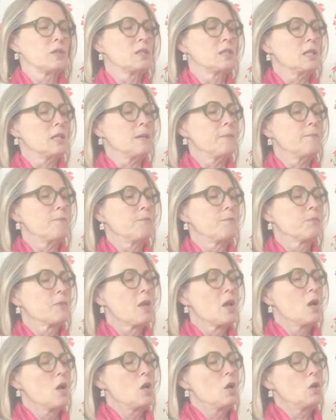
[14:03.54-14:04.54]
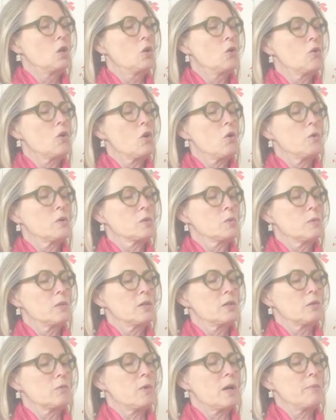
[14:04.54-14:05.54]
the tea. Laura always
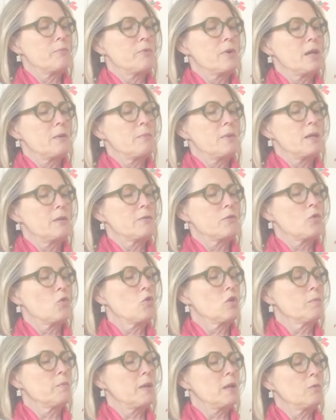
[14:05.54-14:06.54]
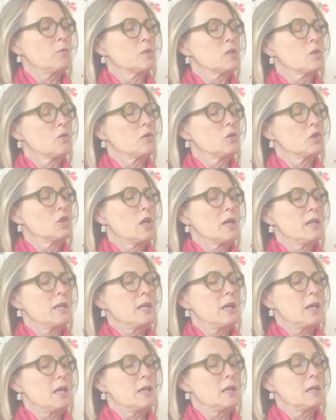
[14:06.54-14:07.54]
wondered why bread made of cornmeal was called johnny
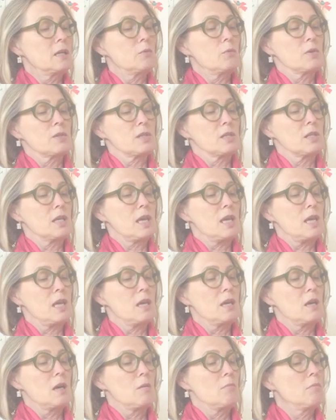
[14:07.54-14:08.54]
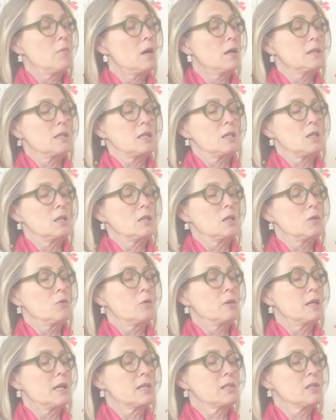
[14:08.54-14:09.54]
cake. It wasn't cake. Ma didn't know,
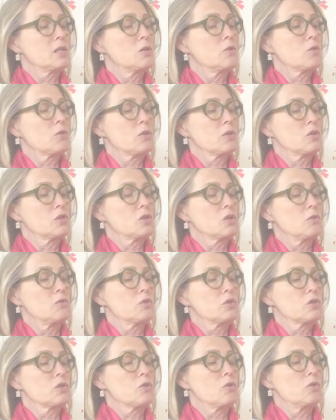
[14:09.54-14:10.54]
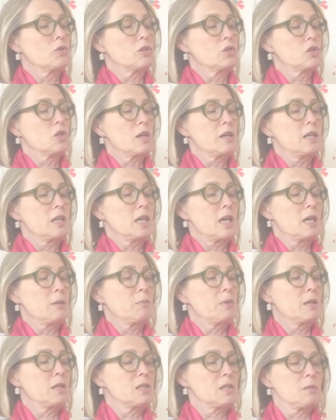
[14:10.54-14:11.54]
unless the northern soldiers called it johnny cake
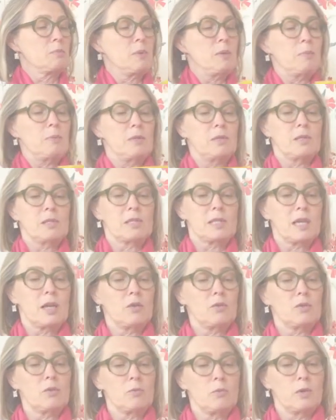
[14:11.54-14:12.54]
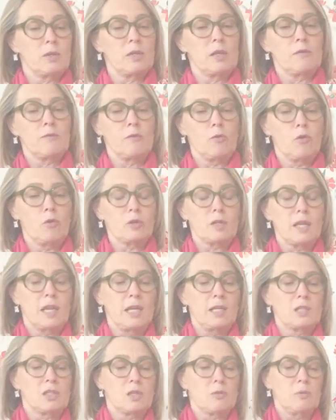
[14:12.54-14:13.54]
because the people in the south where they fought
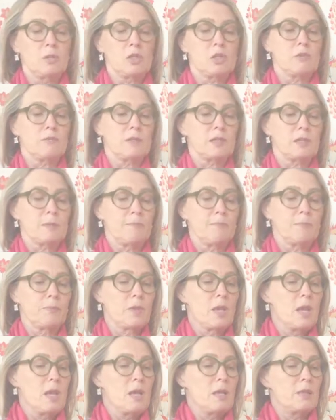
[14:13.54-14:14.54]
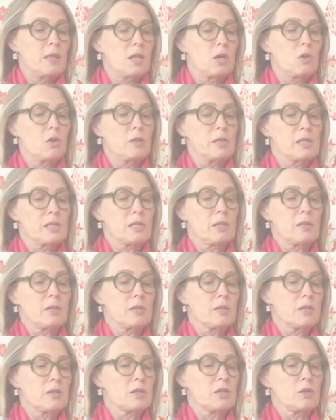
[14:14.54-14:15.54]
ate so much of it. They called the
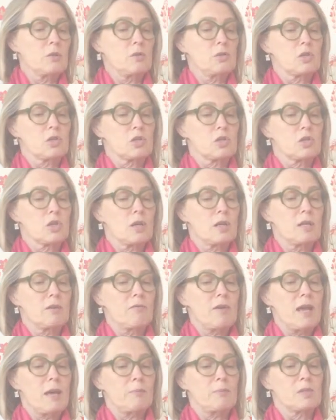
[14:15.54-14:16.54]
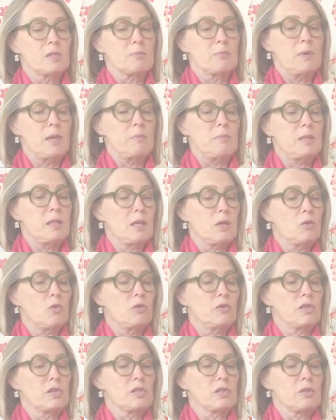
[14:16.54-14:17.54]
southern soldiers Johnny Rebs. Maybe they
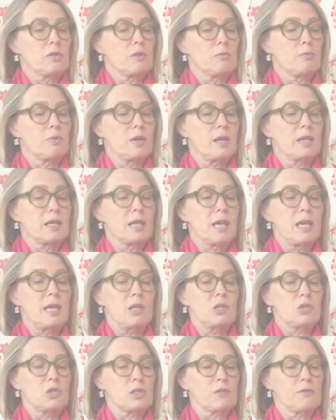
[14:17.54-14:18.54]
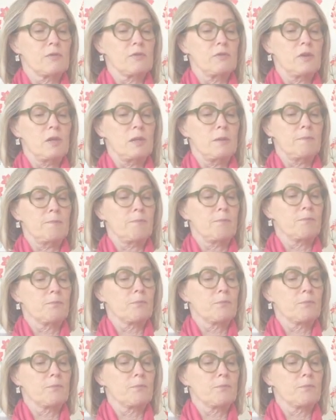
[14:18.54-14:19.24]
called the southern bread cake just for fun.